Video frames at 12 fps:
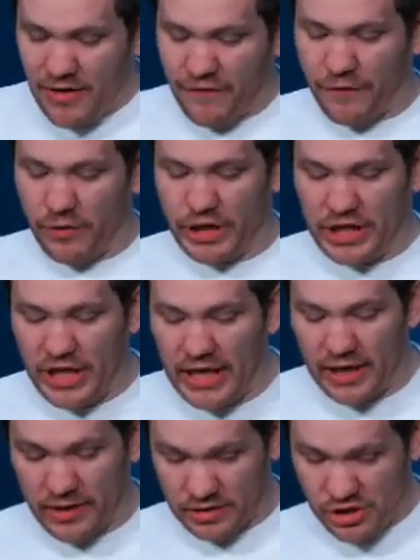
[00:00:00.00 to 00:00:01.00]
"For
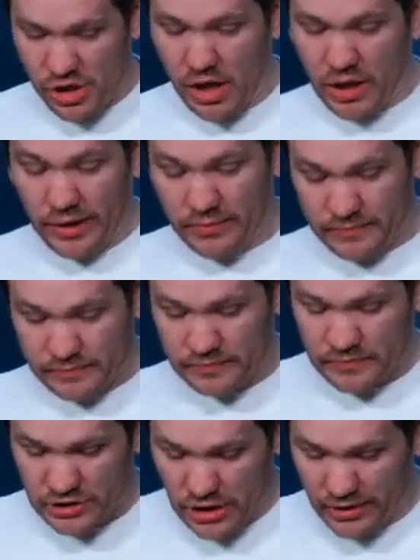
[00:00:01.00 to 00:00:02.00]
he," John
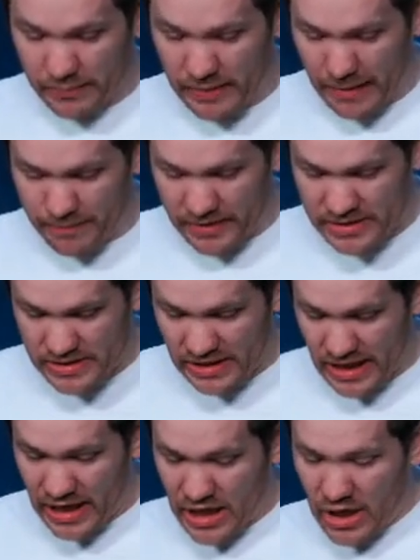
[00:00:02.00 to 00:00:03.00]
the Baptist,
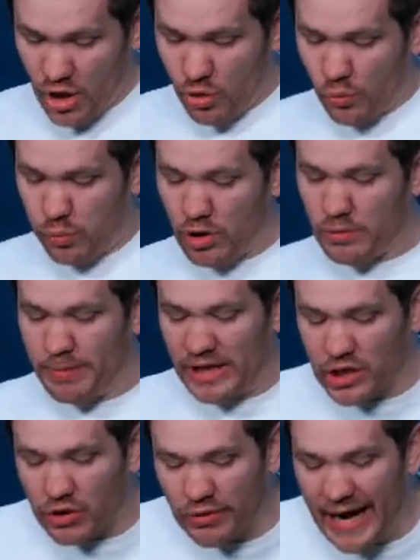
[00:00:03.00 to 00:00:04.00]
"will
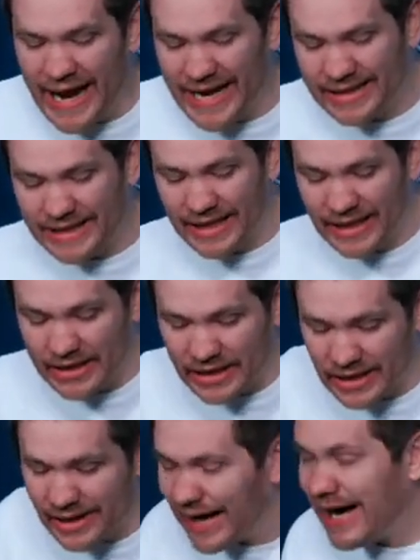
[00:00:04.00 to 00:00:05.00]
be great in
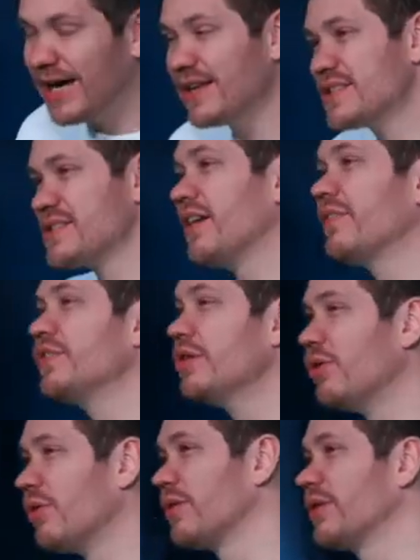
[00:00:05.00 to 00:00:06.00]
the eyes of the
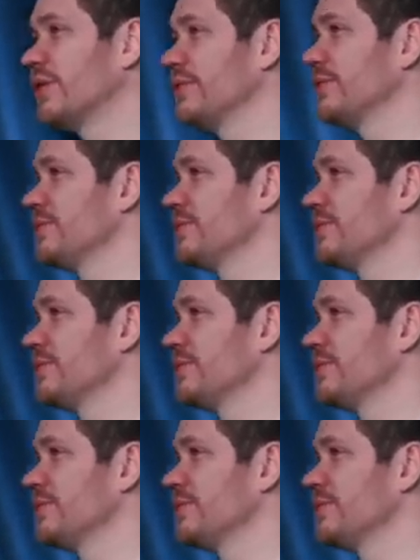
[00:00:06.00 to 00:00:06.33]
Lord."